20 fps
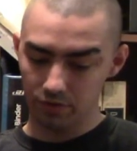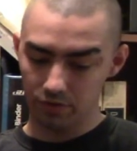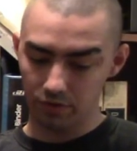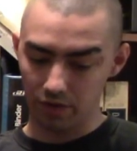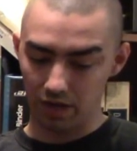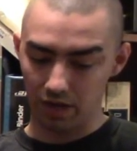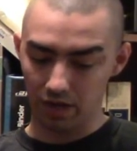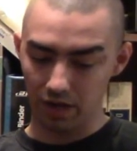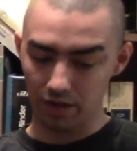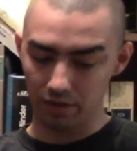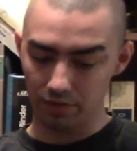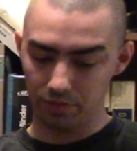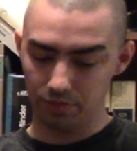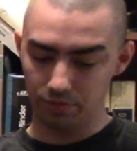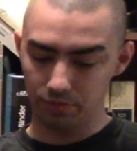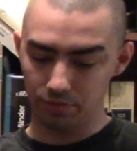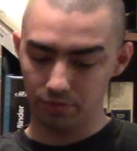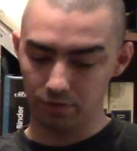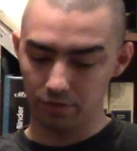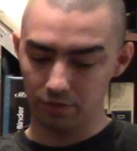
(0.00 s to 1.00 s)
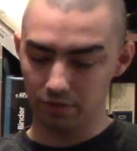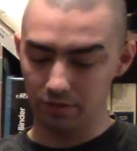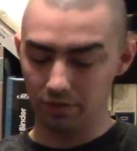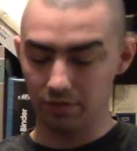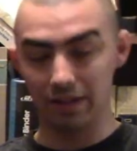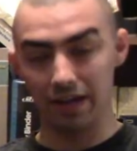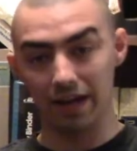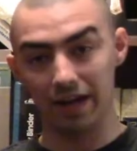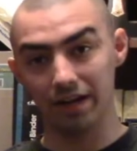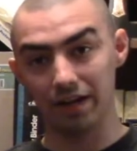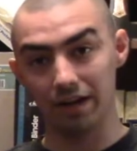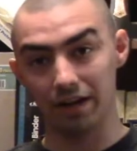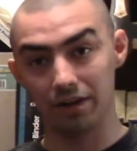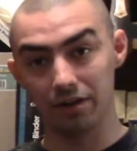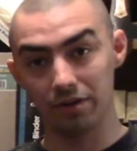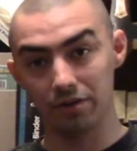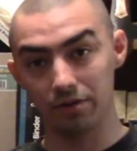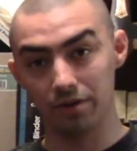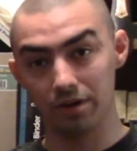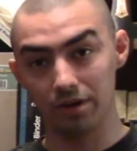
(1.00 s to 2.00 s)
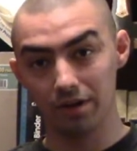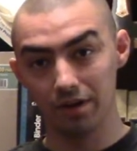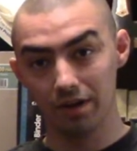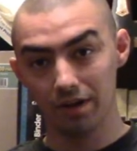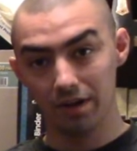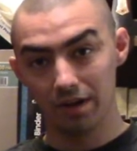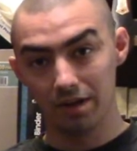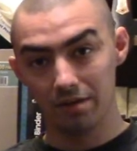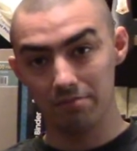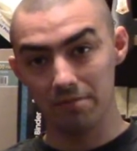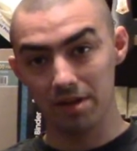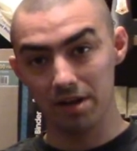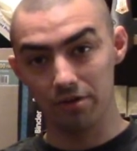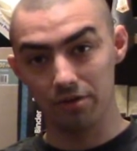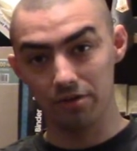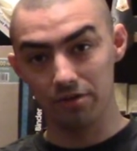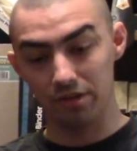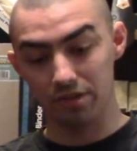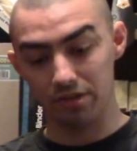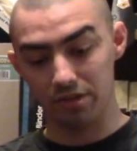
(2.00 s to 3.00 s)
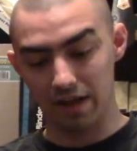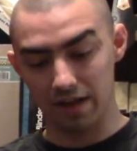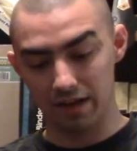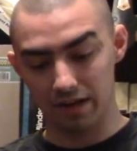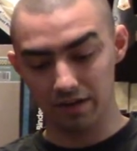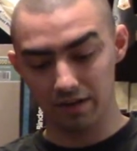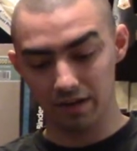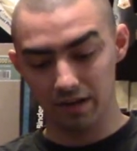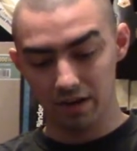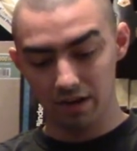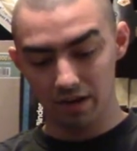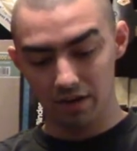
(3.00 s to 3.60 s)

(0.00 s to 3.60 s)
900 meters a second,